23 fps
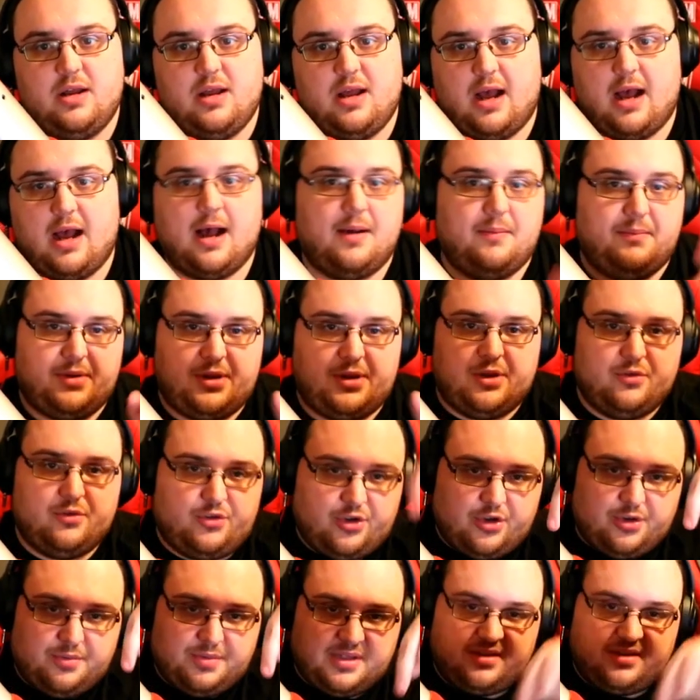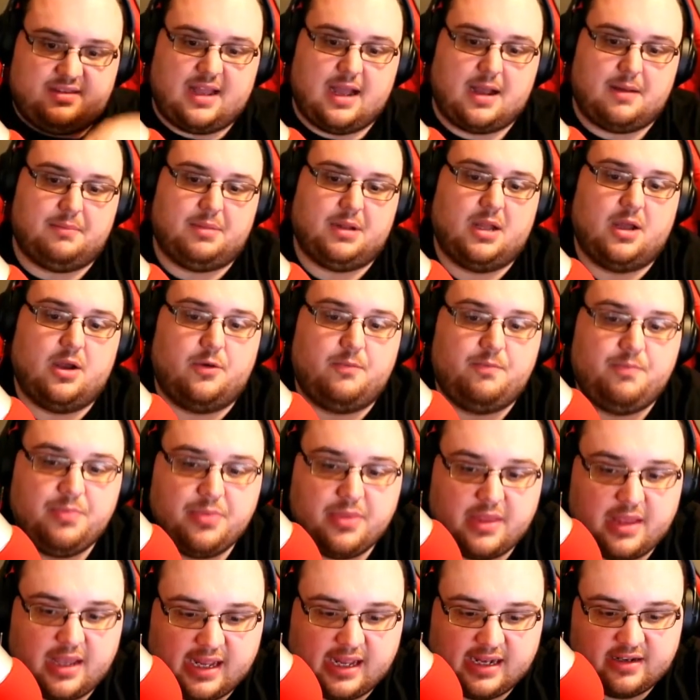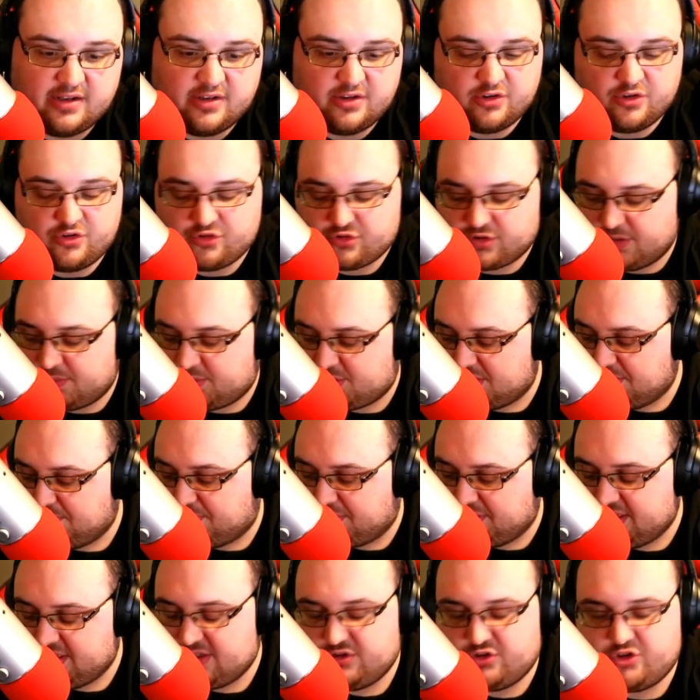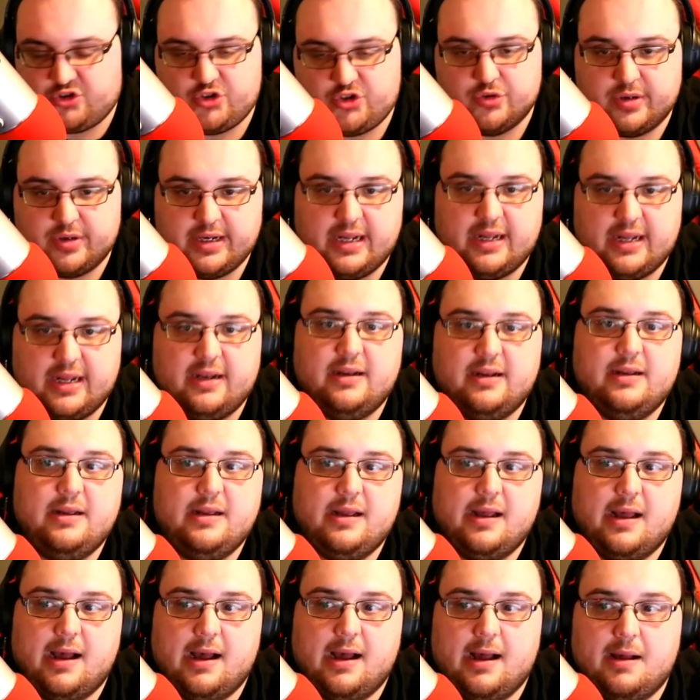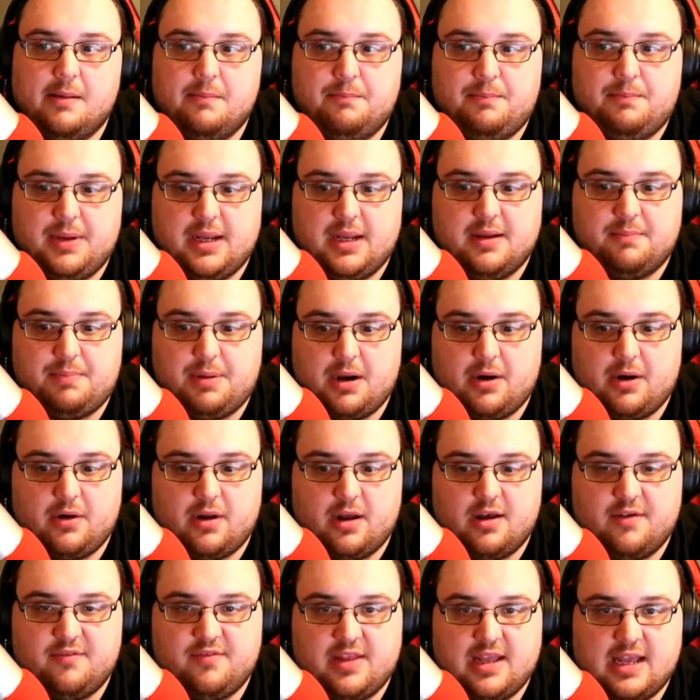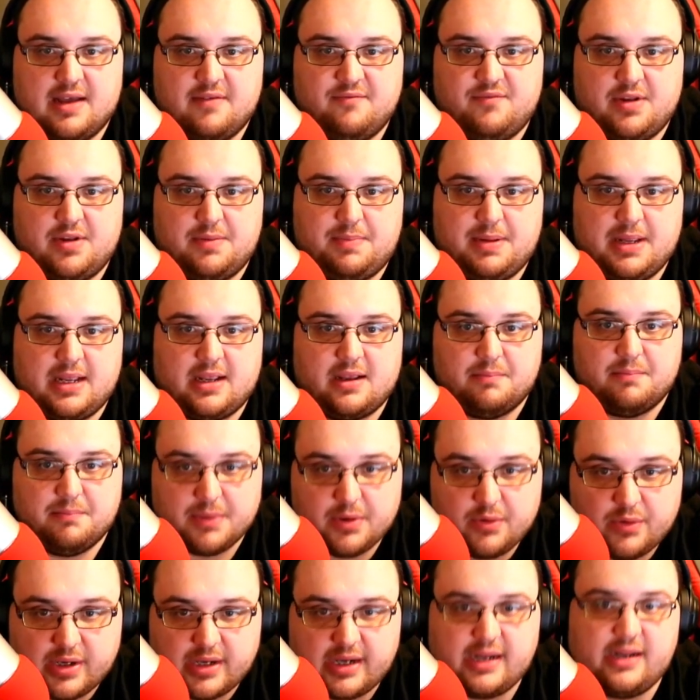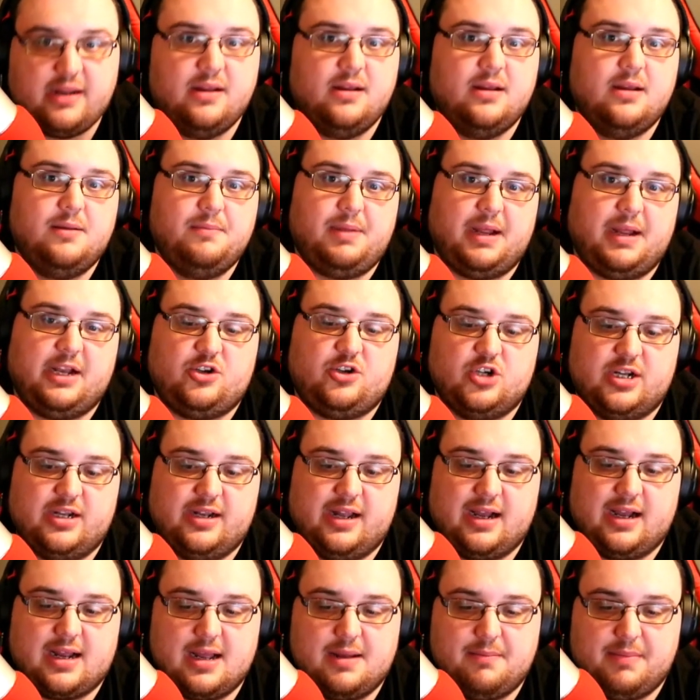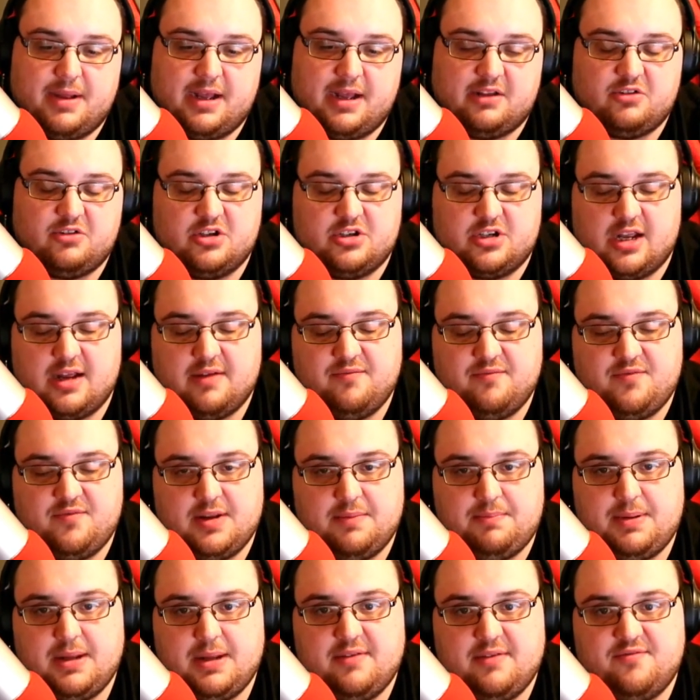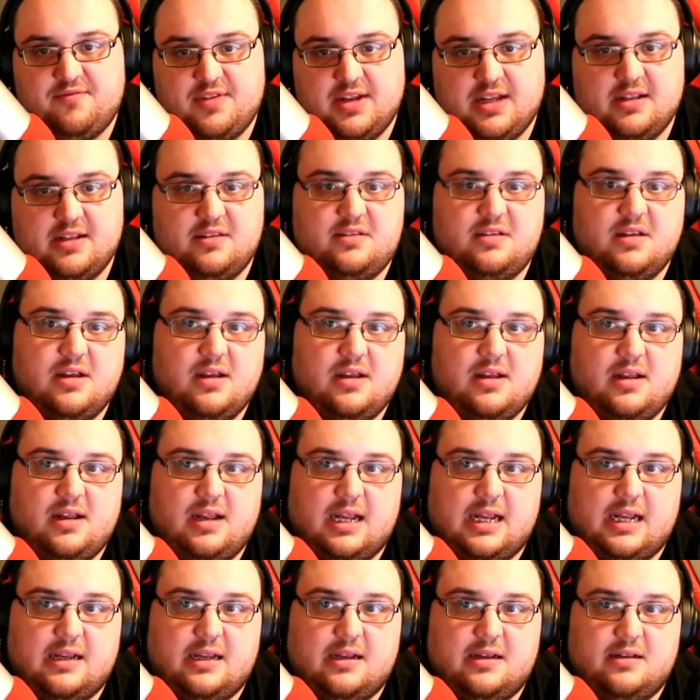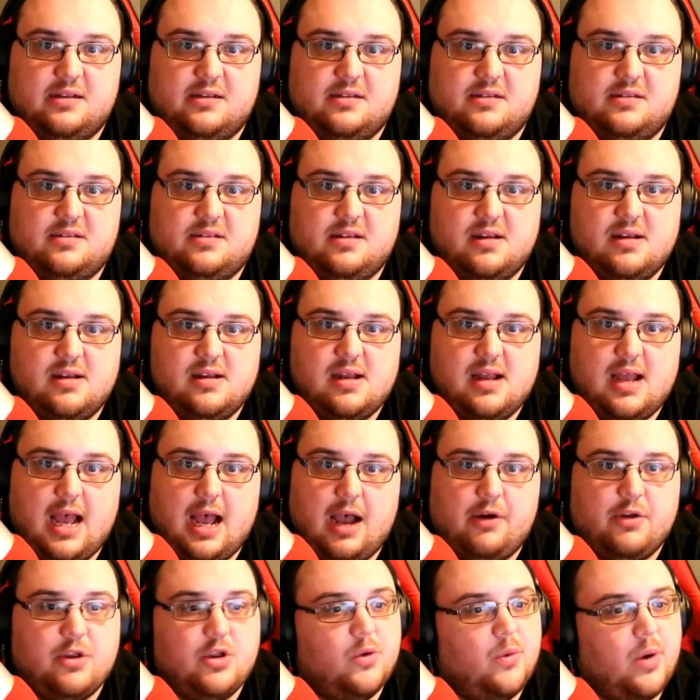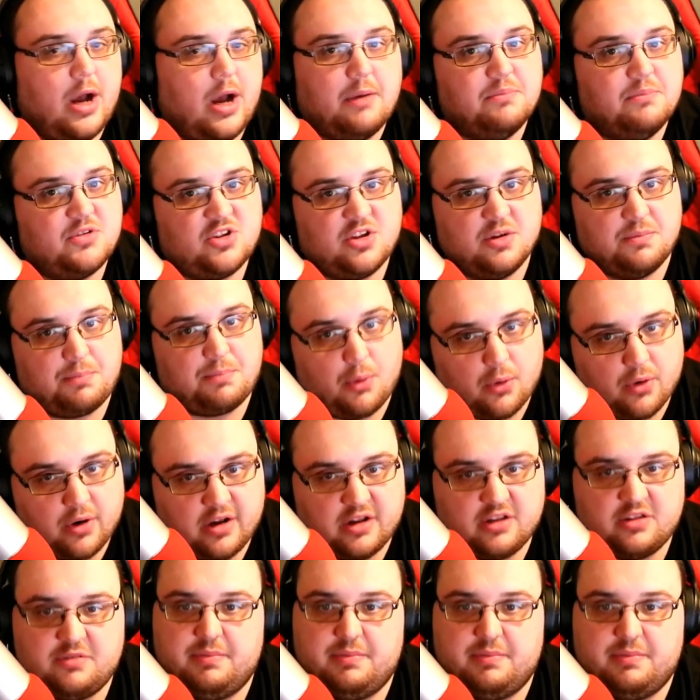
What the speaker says: YouTube, it's down below in the description. Please join it. Be a part of the MVP community. Patreon.com/MVP vids is how you help support us.